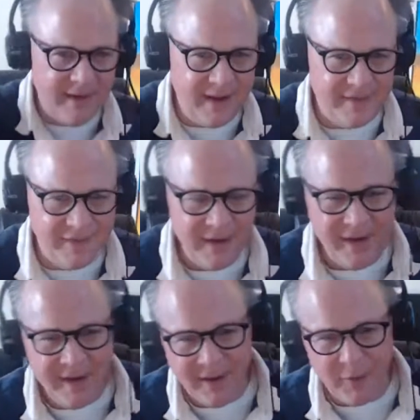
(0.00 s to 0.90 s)
After a
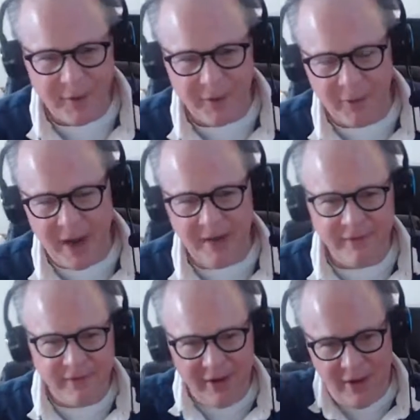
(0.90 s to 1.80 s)
little bit of rain
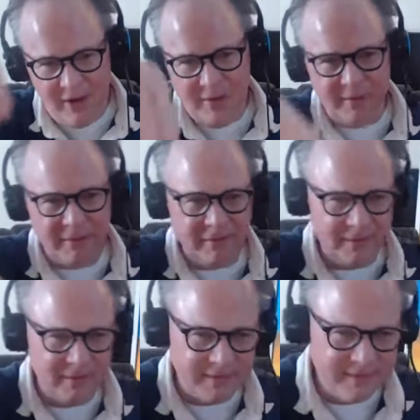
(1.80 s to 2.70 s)
and snow, and
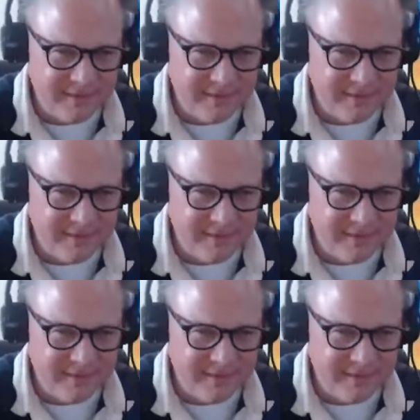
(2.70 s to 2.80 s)
I